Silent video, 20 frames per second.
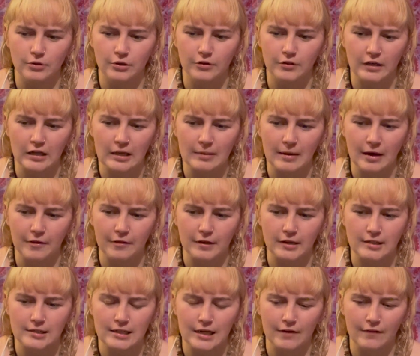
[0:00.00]
to think about
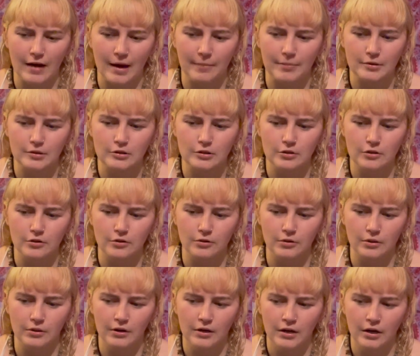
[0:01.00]
things that have happened to
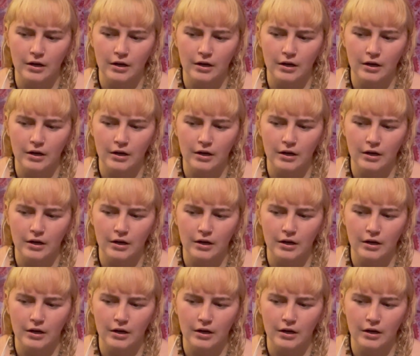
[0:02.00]
you.